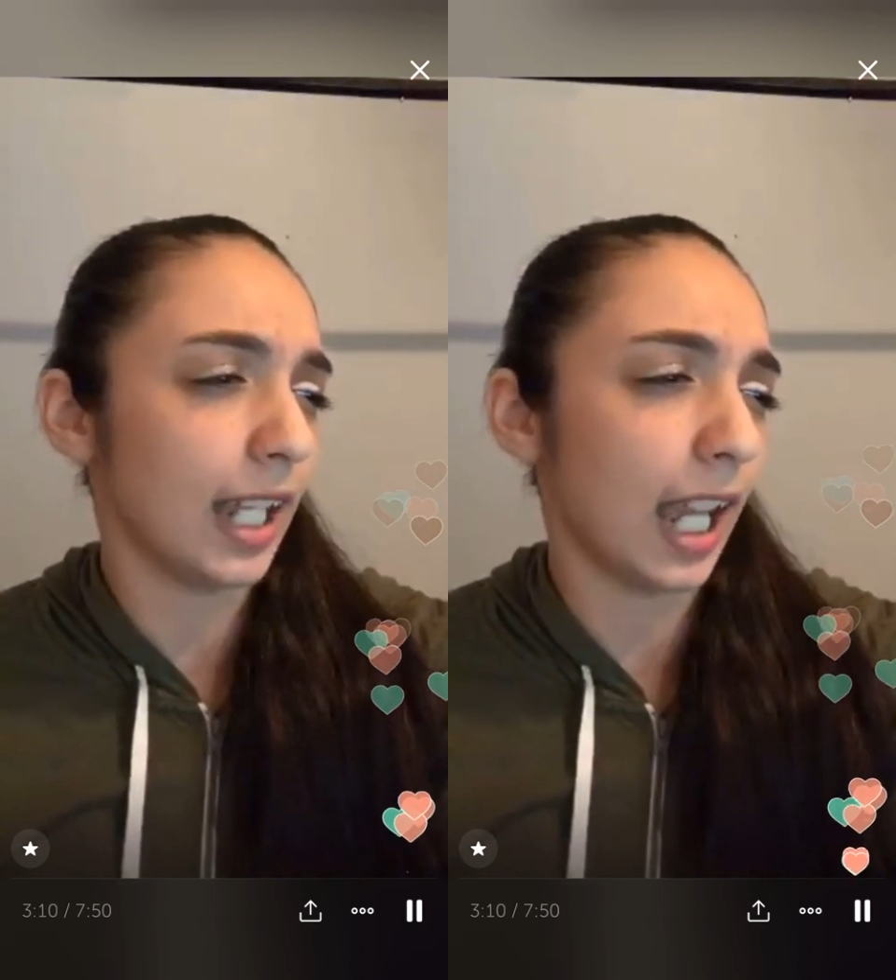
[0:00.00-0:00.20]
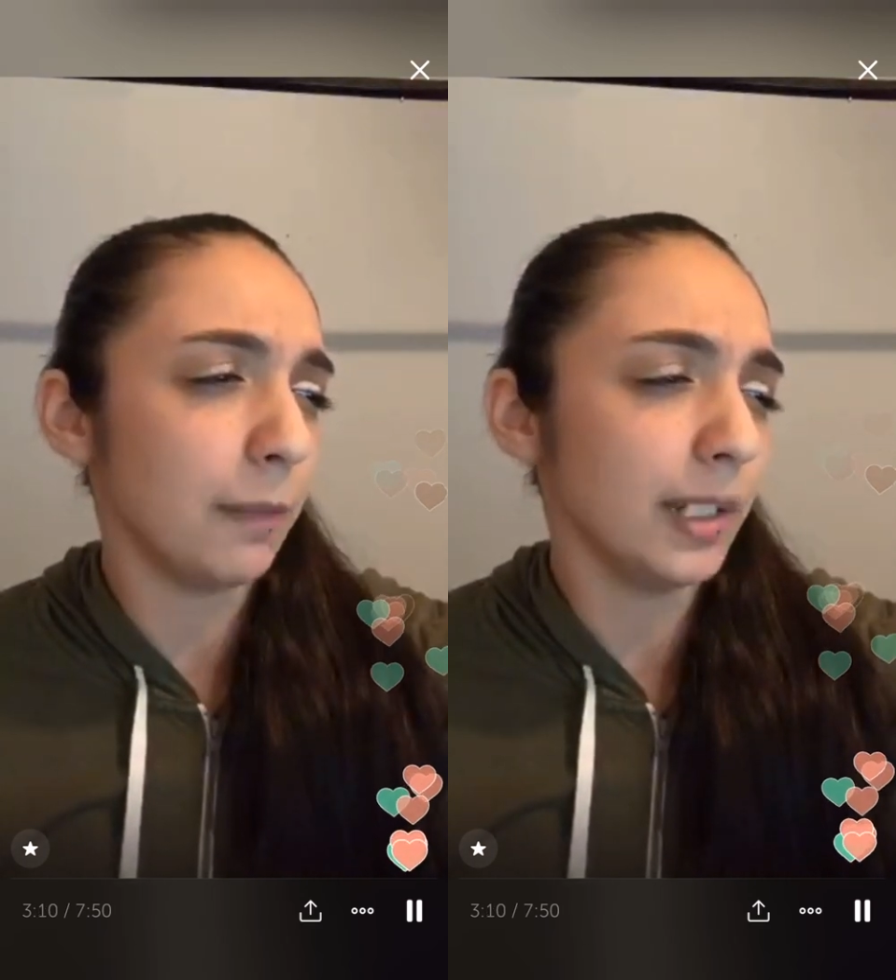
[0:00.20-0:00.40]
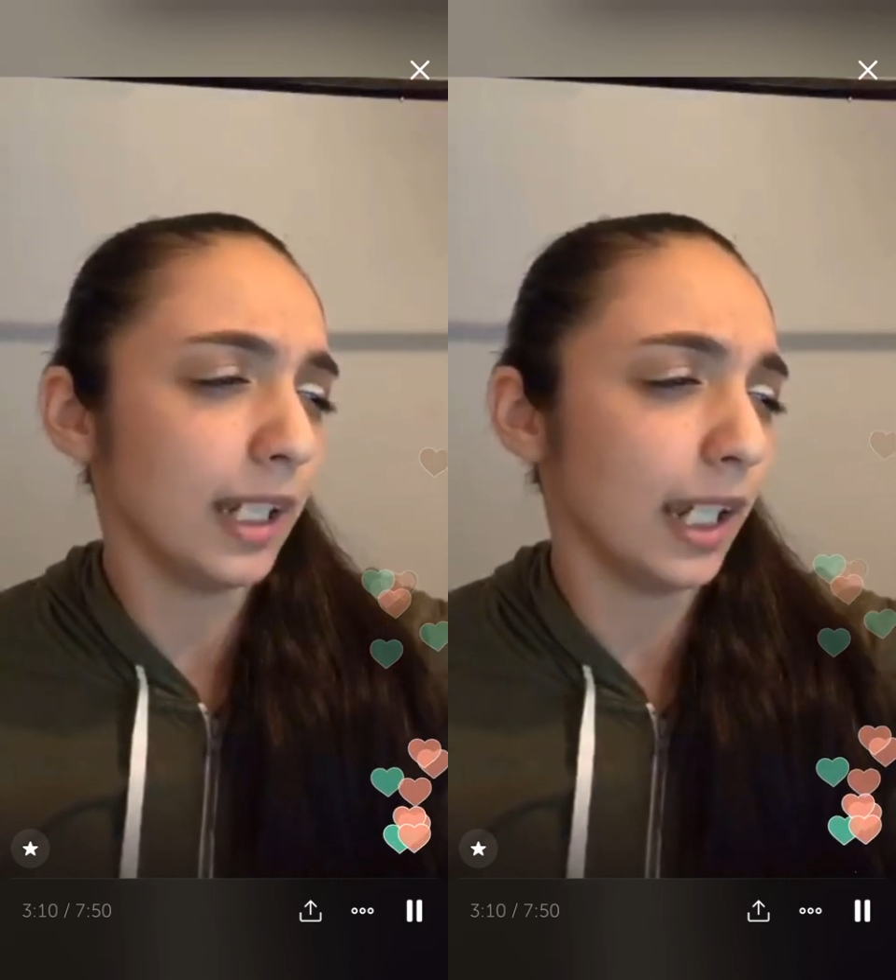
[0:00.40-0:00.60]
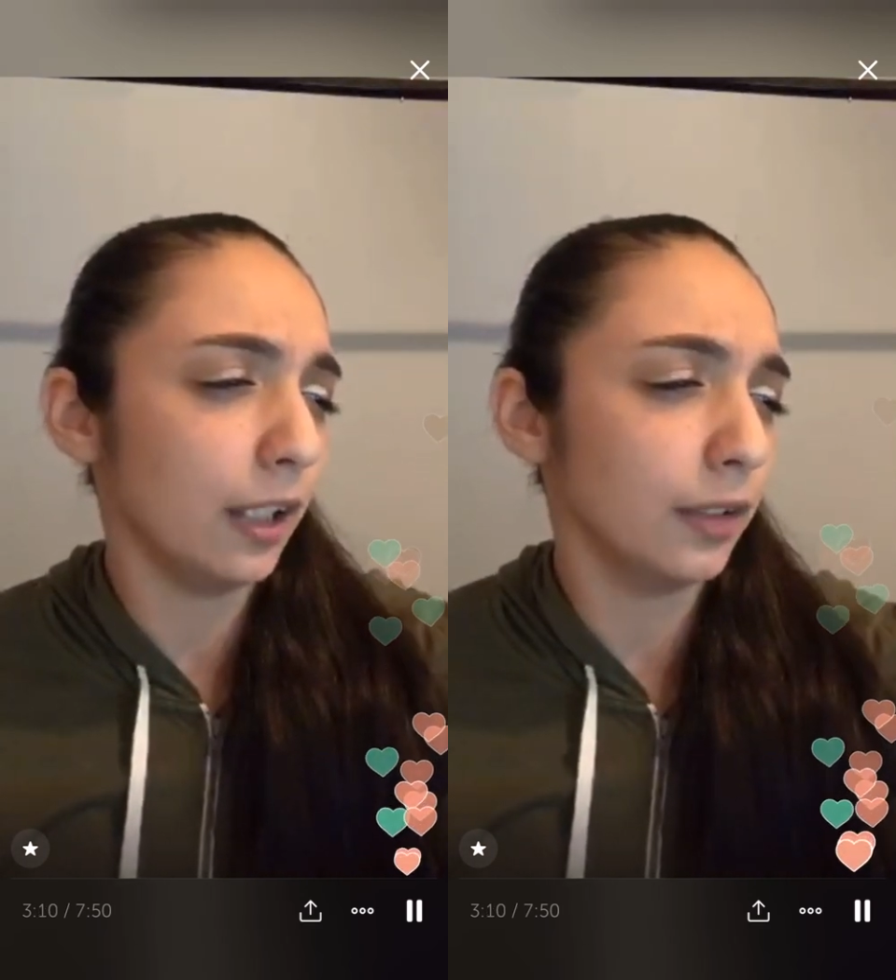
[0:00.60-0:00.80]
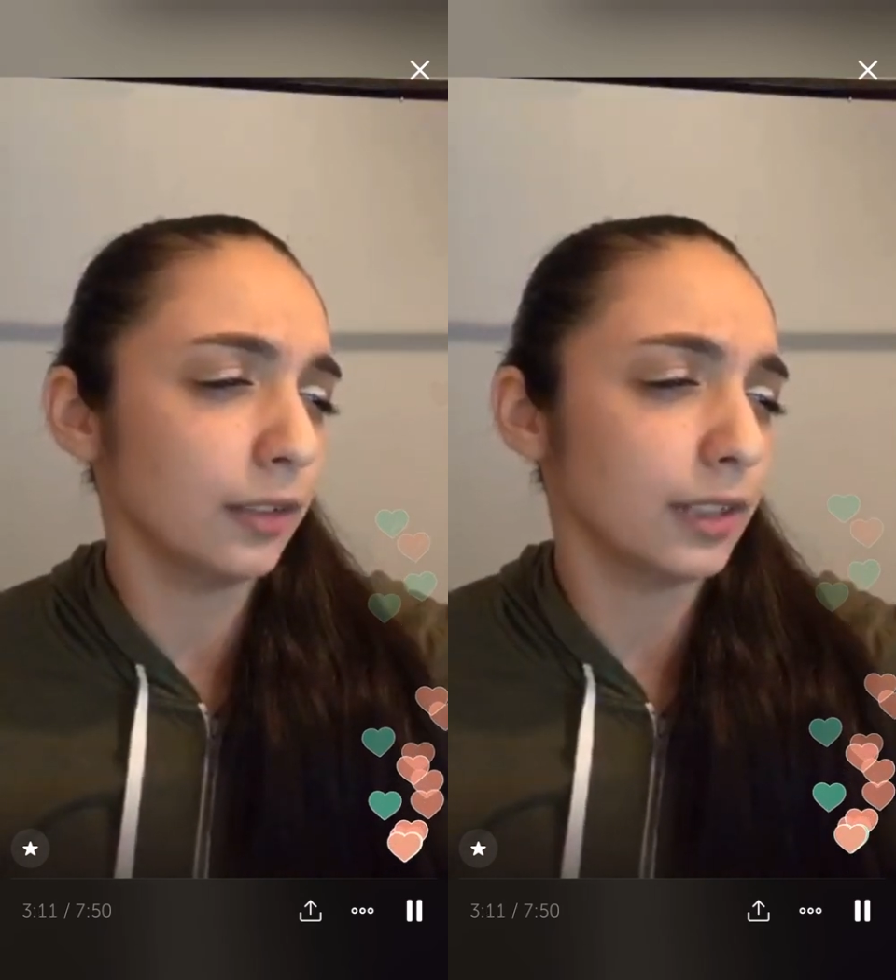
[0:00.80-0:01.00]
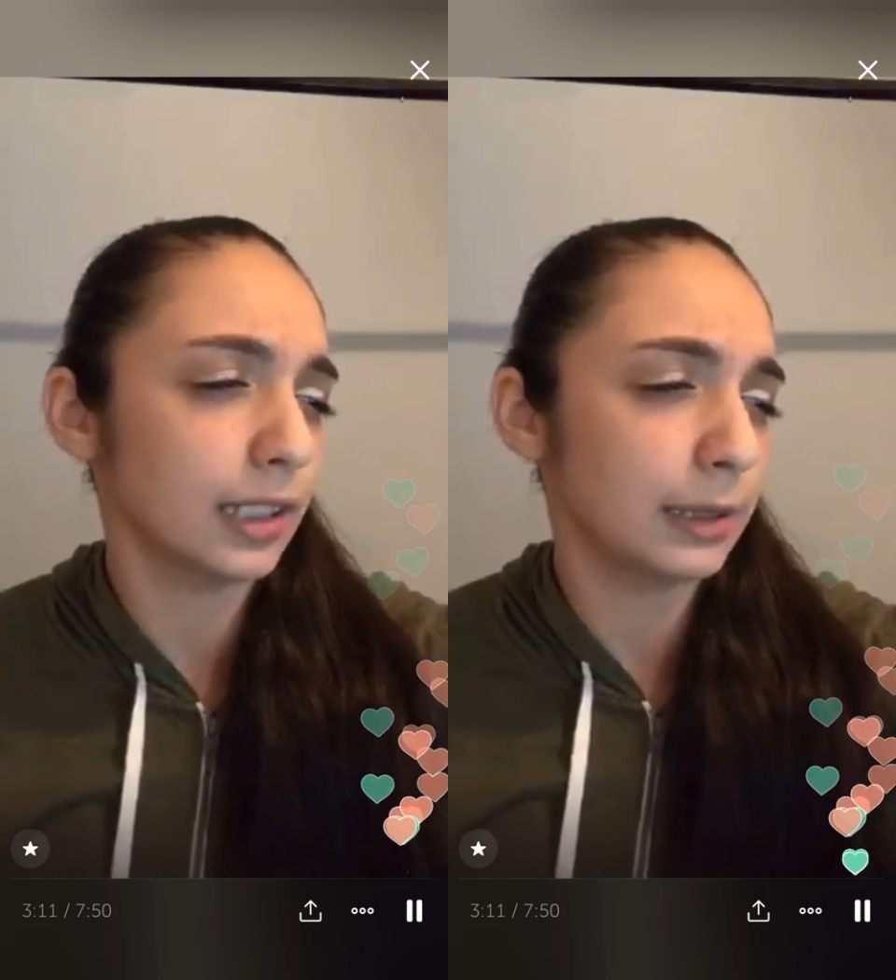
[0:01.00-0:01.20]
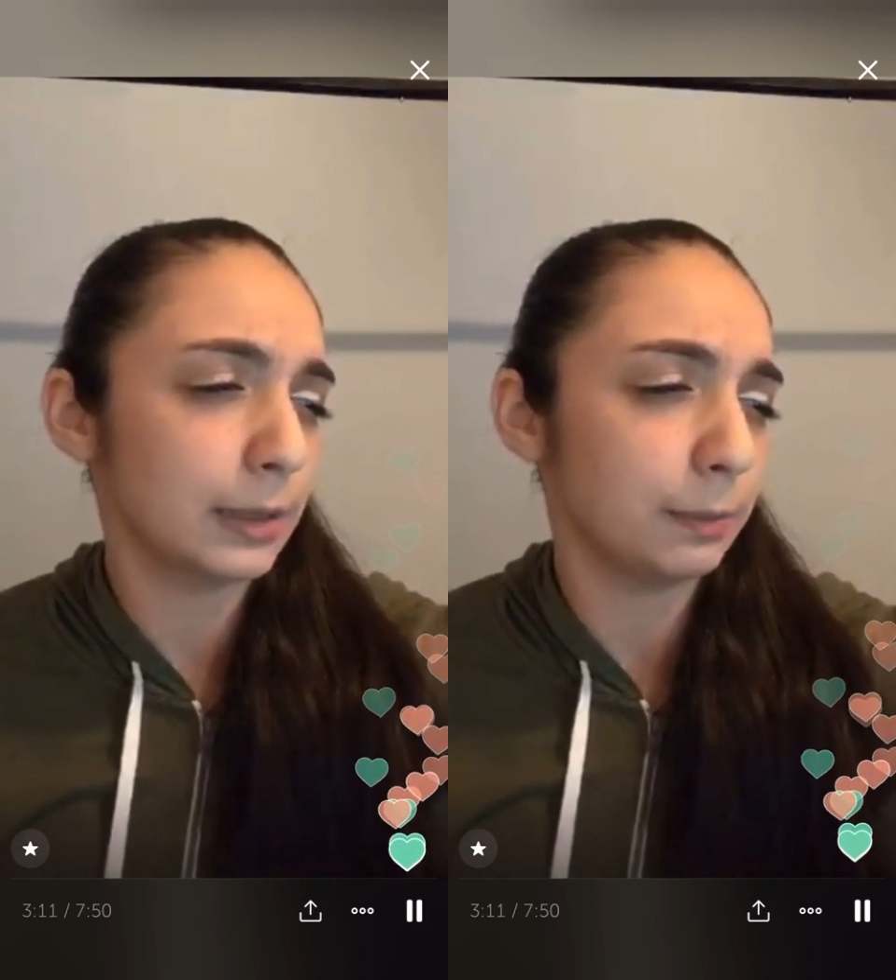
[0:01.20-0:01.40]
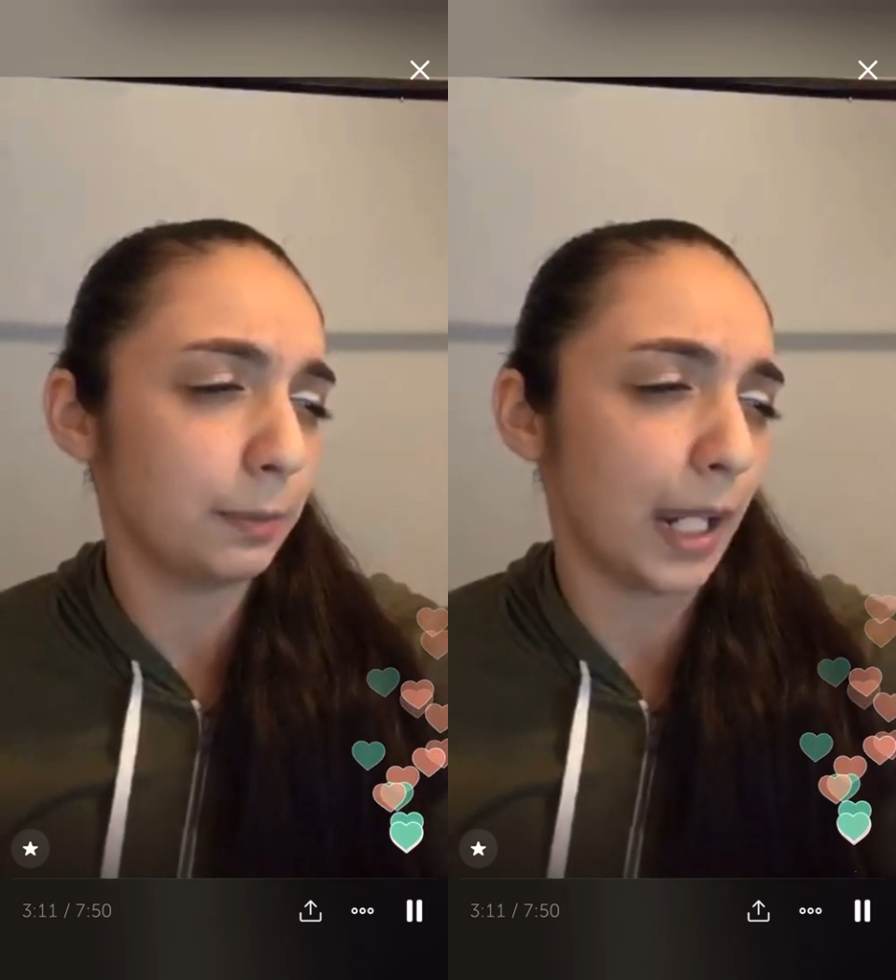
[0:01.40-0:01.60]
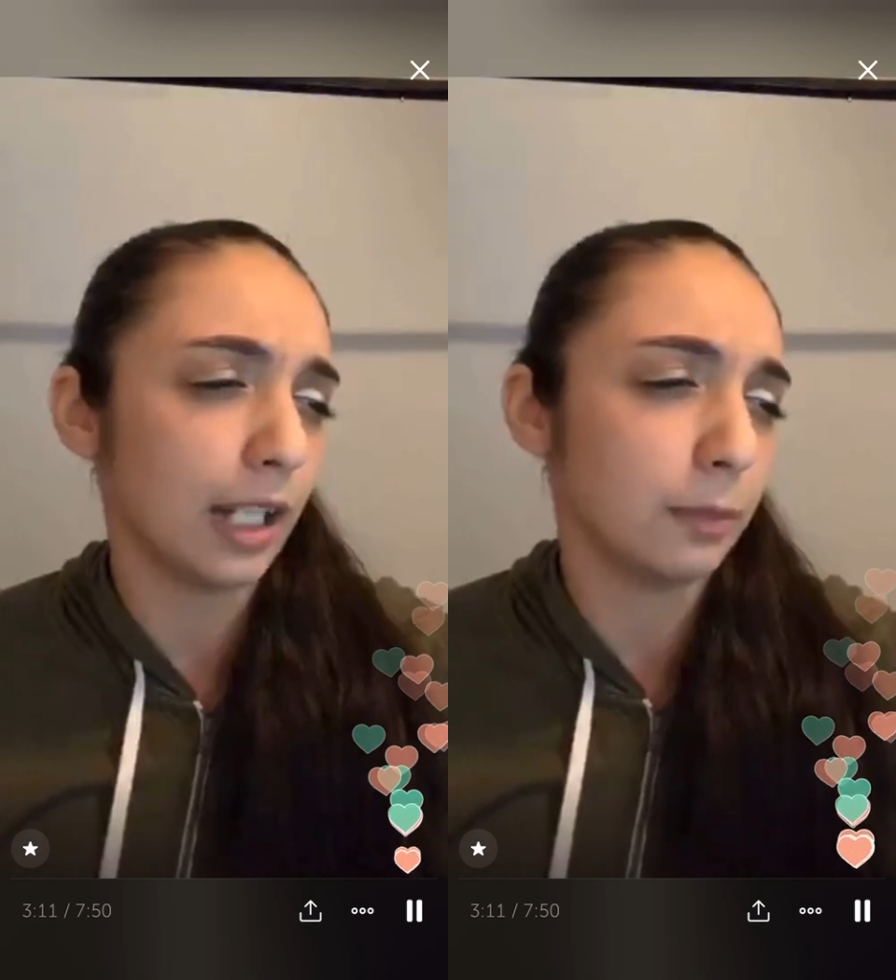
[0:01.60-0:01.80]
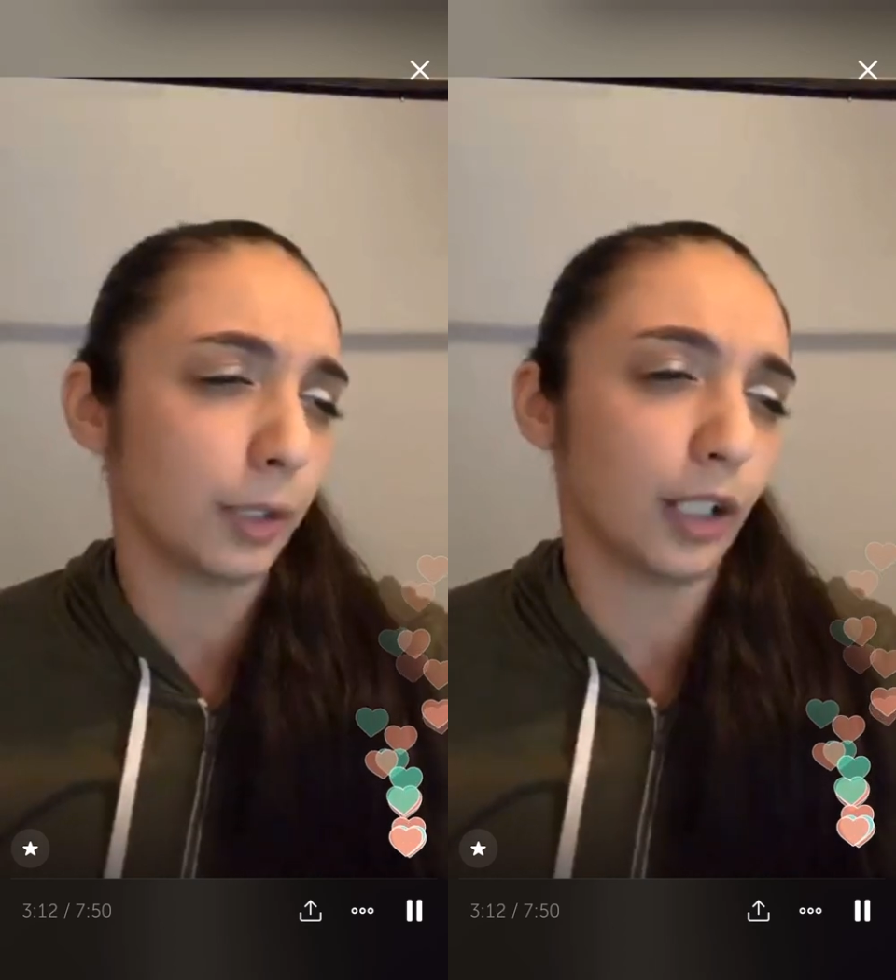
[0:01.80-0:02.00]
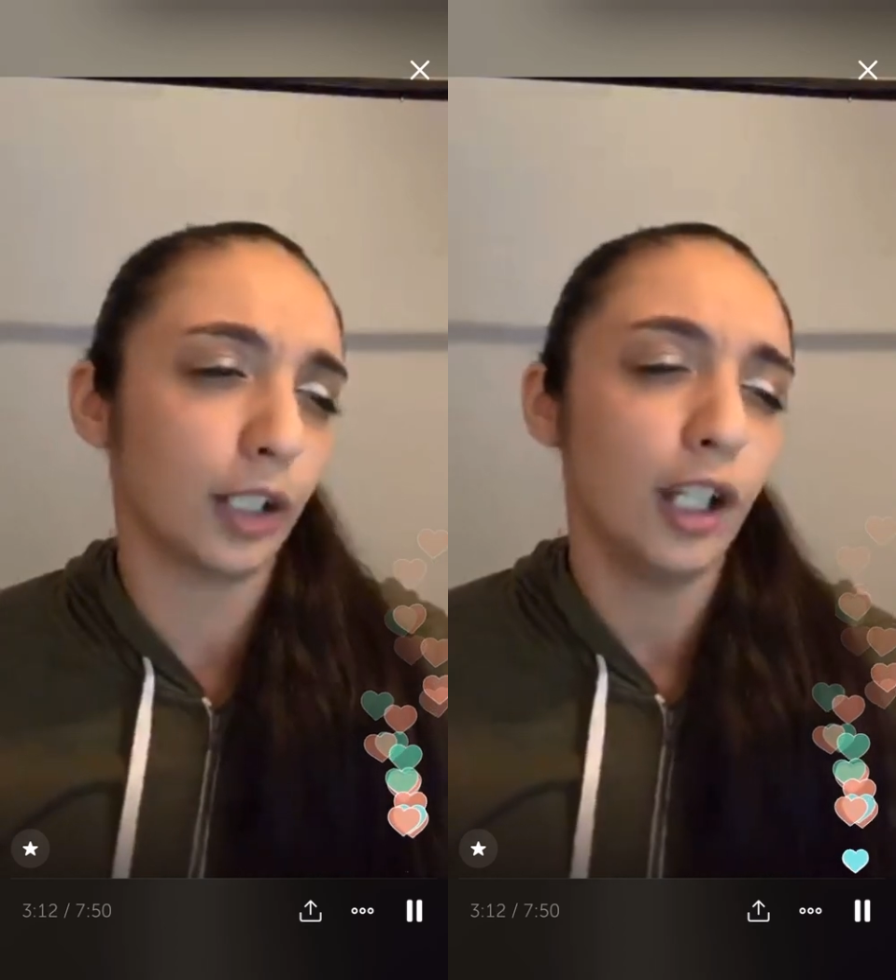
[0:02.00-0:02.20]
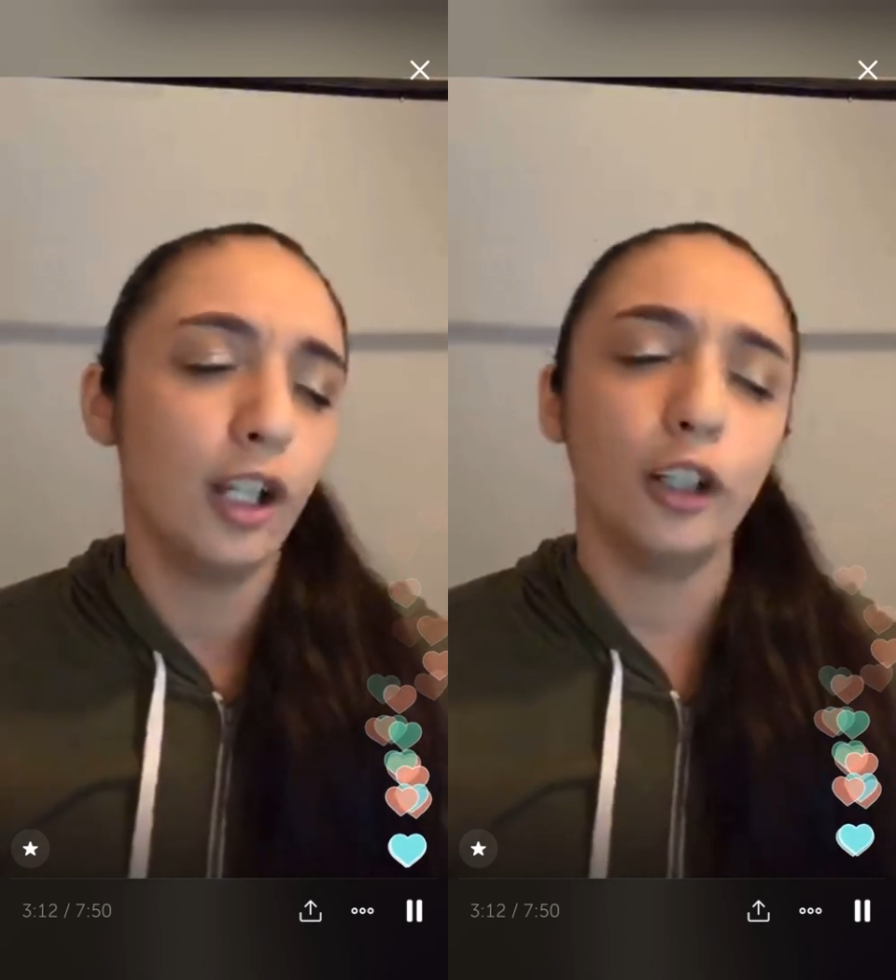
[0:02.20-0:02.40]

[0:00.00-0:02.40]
Abigail Spanberg,